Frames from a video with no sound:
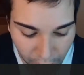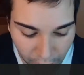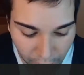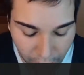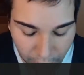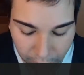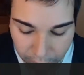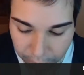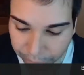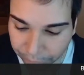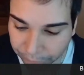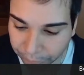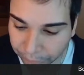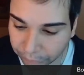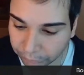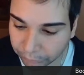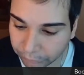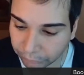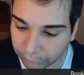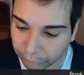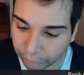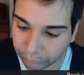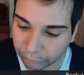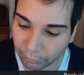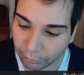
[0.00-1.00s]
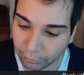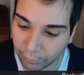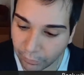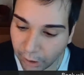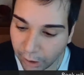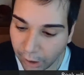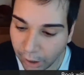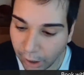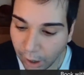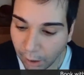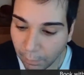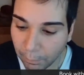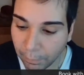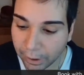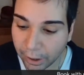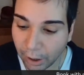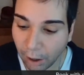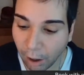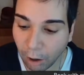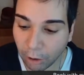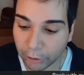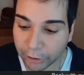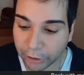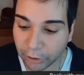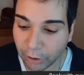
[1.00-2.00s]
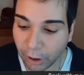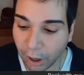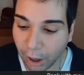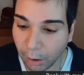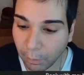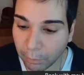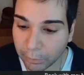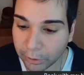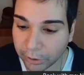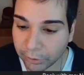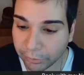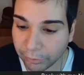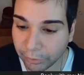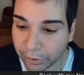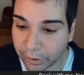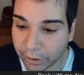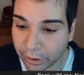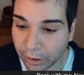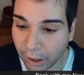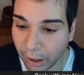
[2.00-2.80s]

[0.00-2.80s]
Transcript: But it also helps